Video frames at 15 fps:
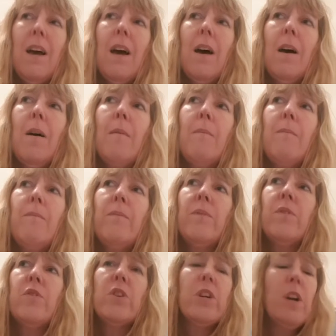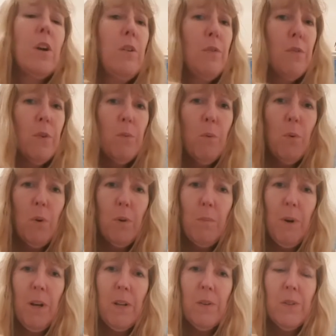to go for a walk
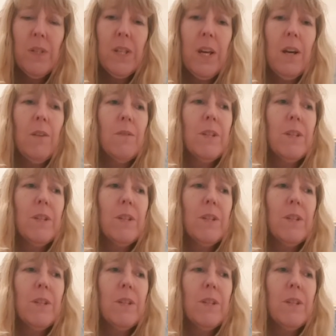by yourself,